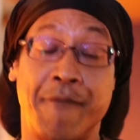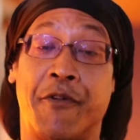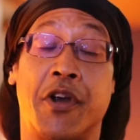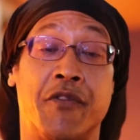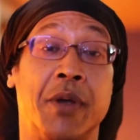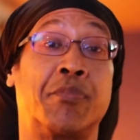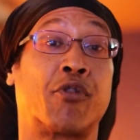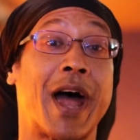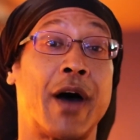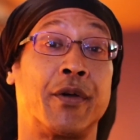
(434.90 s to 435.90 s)
I'm very, very
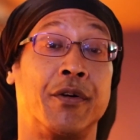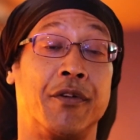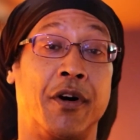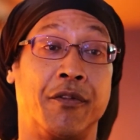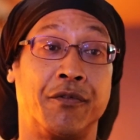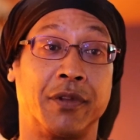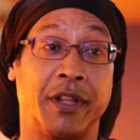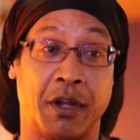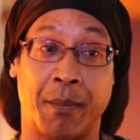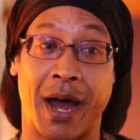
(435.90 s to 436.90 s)
proud of
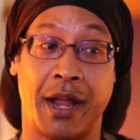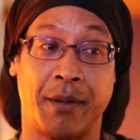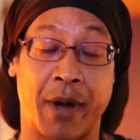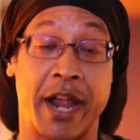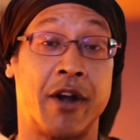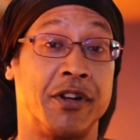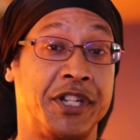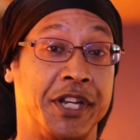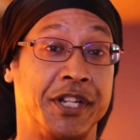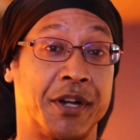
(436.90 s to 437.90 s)
like my
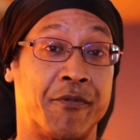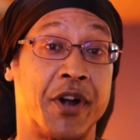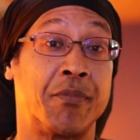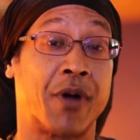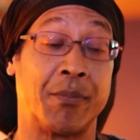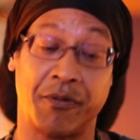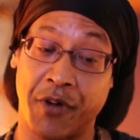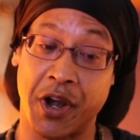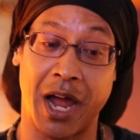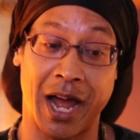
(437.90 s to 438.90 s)
heritage. I'm very proud.
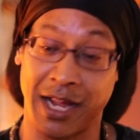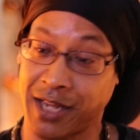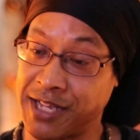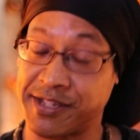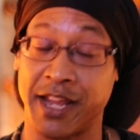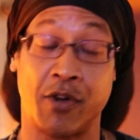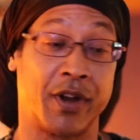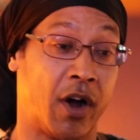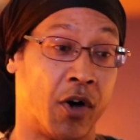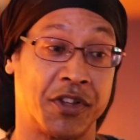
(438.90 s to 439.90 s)
I say
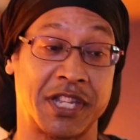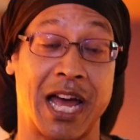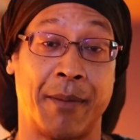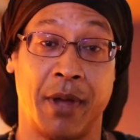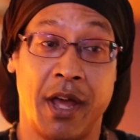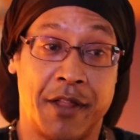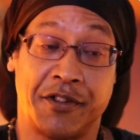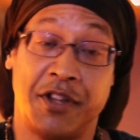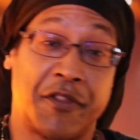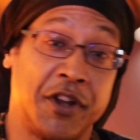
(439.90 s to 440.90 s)
it all the time.
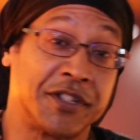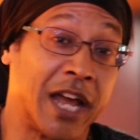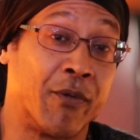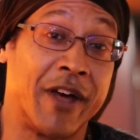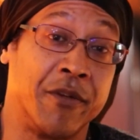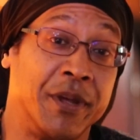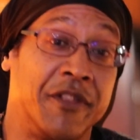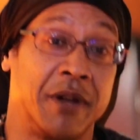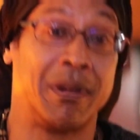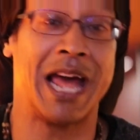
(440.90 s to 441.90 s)
There's nothing else I'd rather
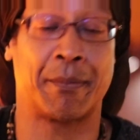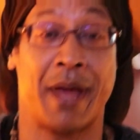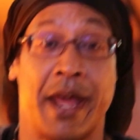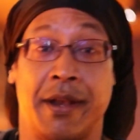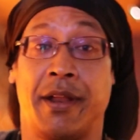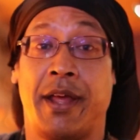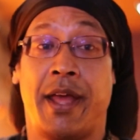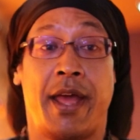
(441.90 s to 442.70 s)
be than a black man.